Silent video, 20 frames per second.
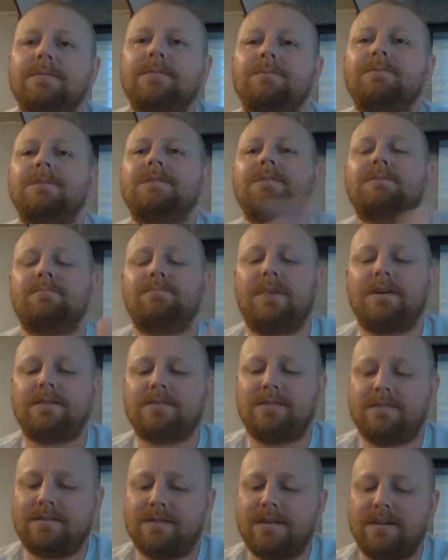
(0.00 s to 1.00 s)
And we just
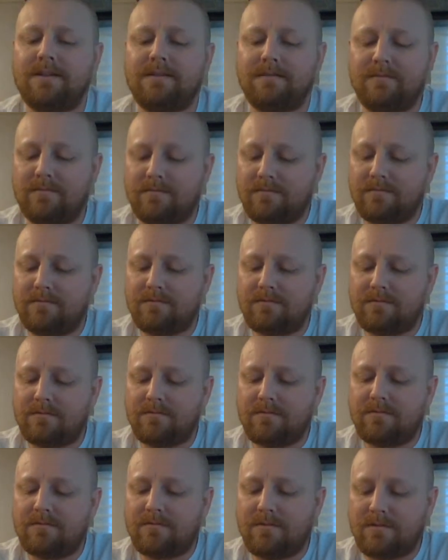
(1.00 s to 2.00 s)
basically said,
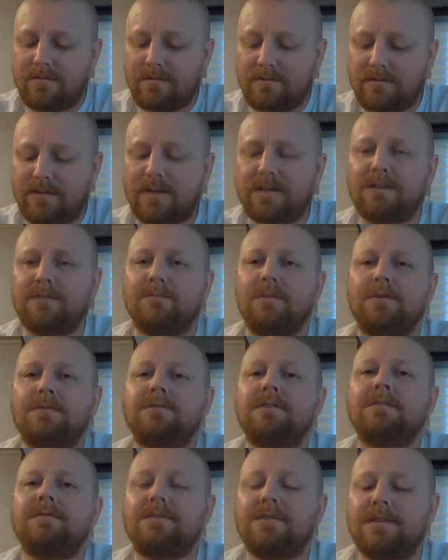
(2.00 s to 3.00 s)
thank you,
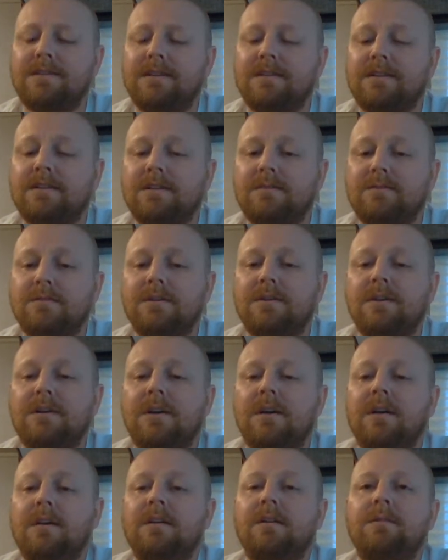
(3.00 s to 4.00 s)
Bocephus, at the end of it.
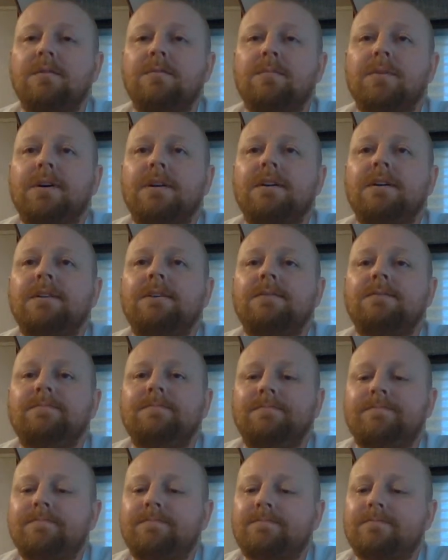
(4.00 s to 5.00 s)
But
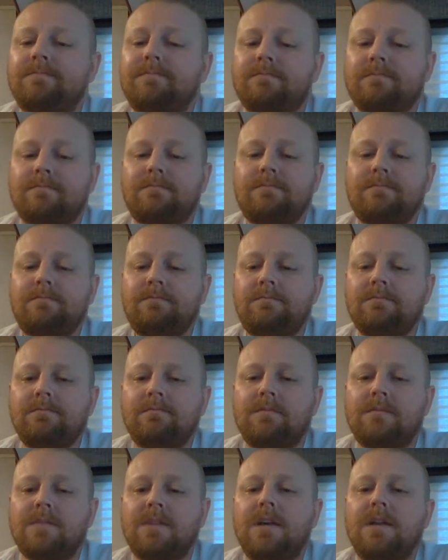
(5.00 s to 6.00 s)
um,
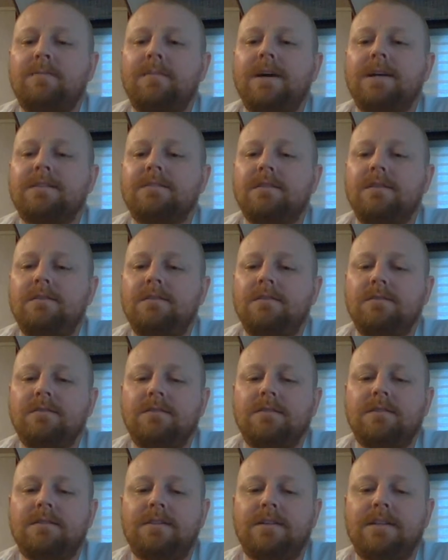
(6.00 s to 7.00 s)
not a bad
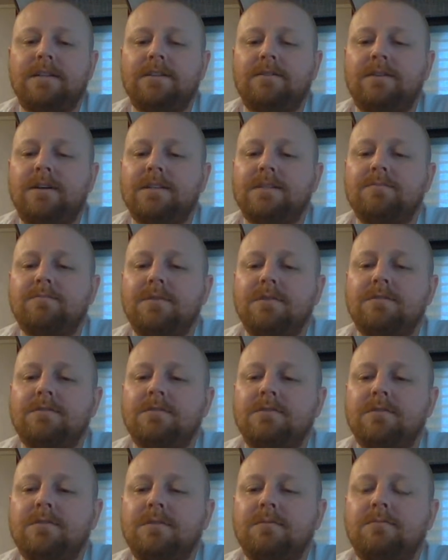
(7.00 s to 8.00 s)
song. I need to write some
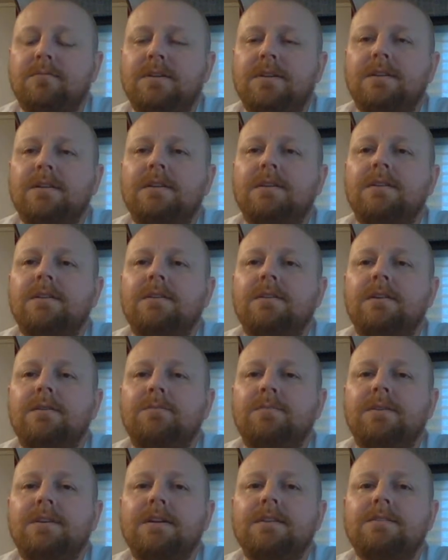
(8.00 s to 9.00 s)
music to it, but uh, I
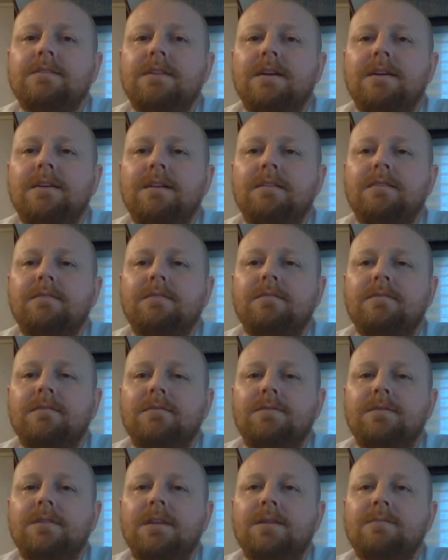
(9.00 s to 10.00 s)
hope you guys like it.
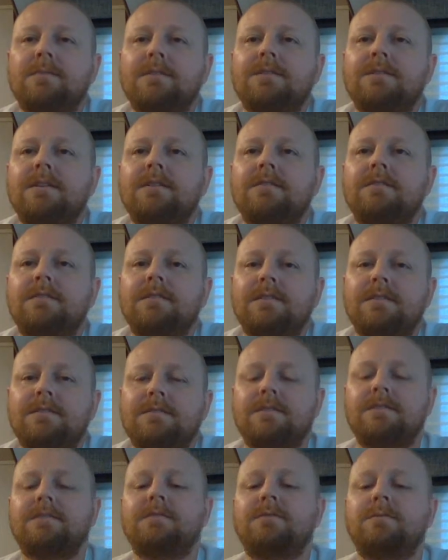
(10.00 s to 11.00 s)
If you like my channel, like I
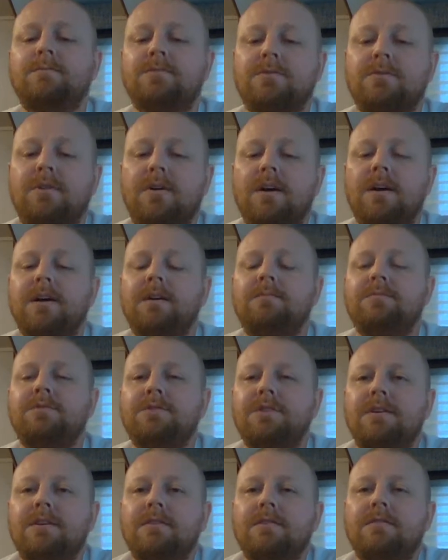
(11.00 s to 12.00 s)
said, subscribe,
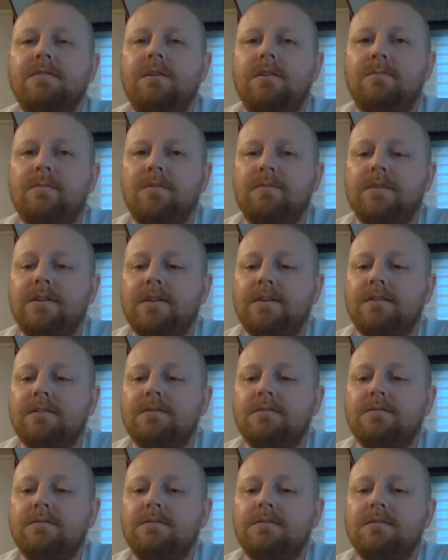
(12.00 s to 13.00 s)
share all my
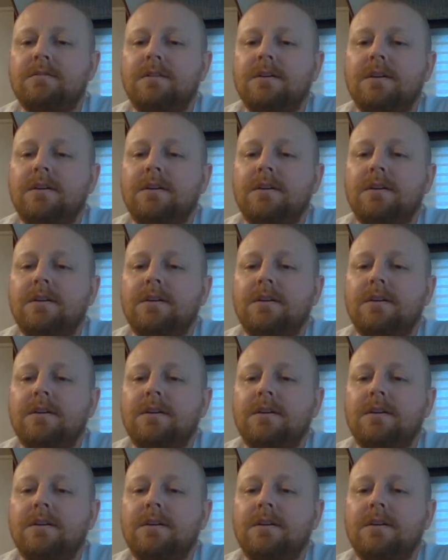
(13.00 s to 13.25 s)
videos.